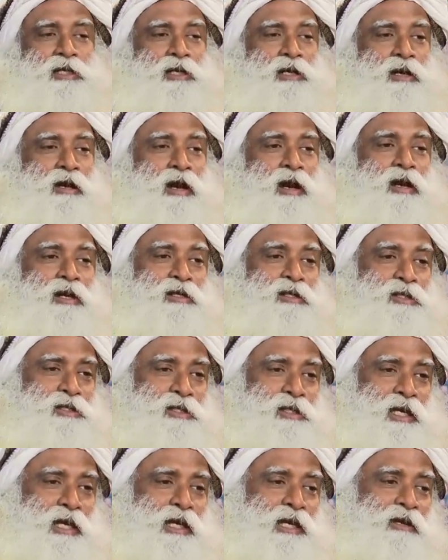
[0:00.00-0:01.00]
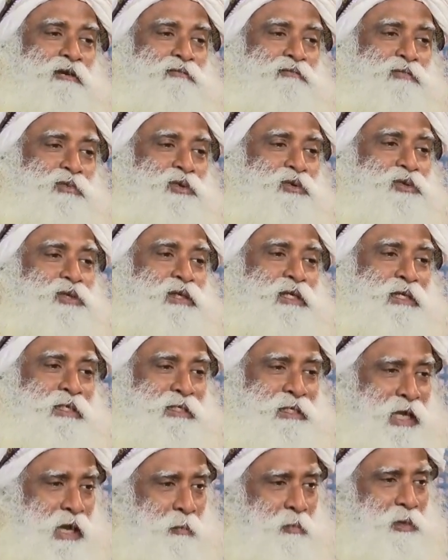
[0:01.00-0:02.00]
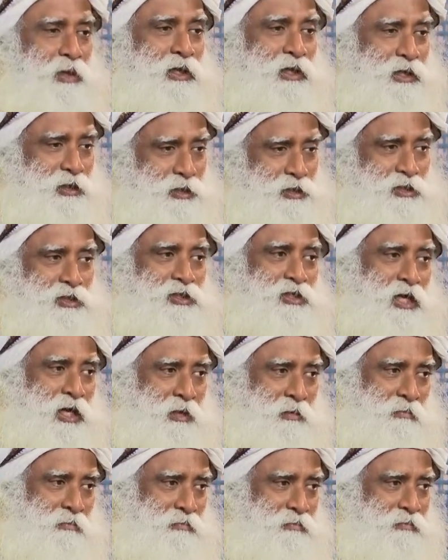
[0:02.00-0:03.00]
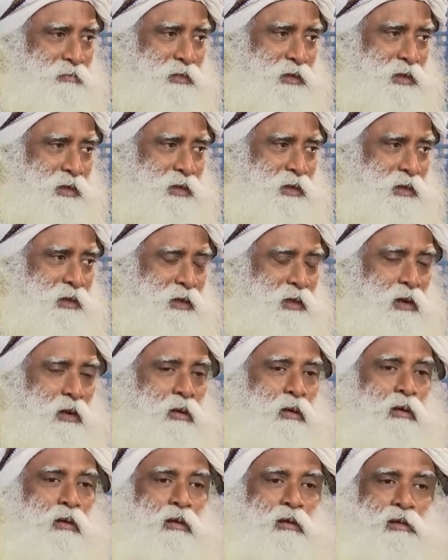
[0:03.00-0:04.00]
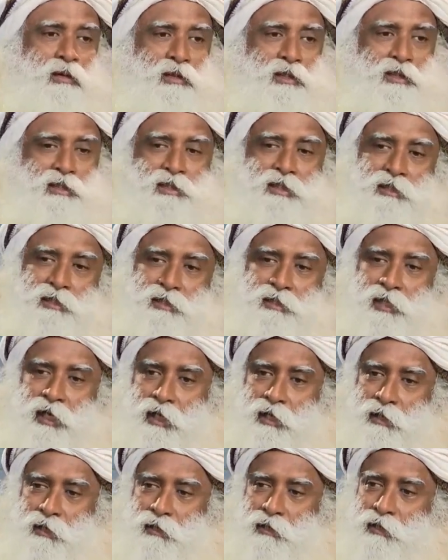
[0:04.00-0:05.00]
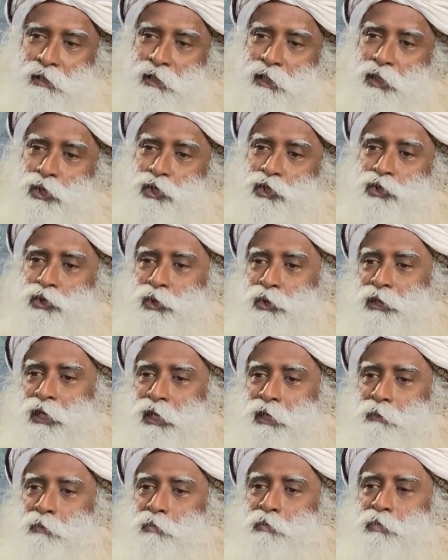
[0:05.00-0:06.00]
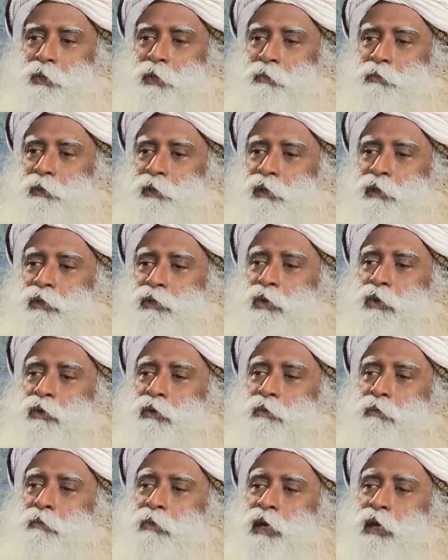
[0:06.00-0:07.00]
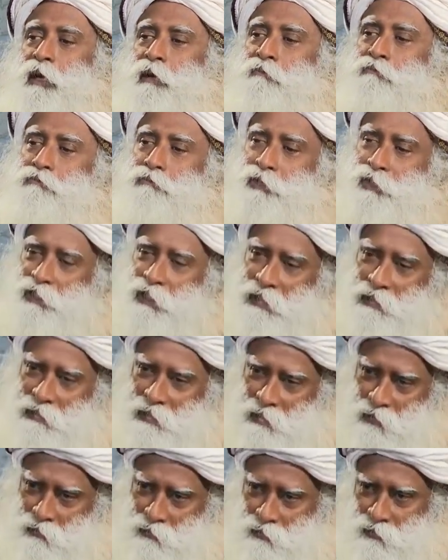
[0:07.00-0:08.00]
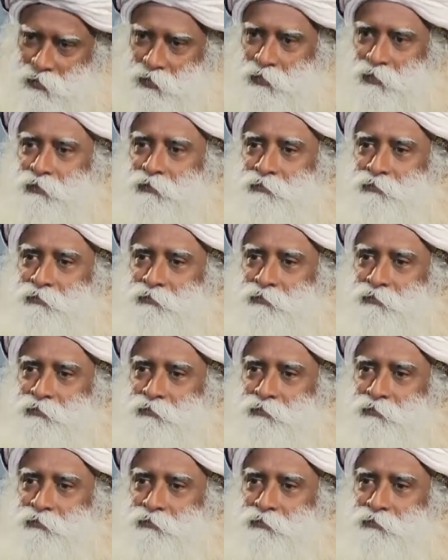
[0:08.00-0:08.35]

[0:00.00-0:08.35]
a grand scale of music is happening at this time. All this is done so that people don't become sedate.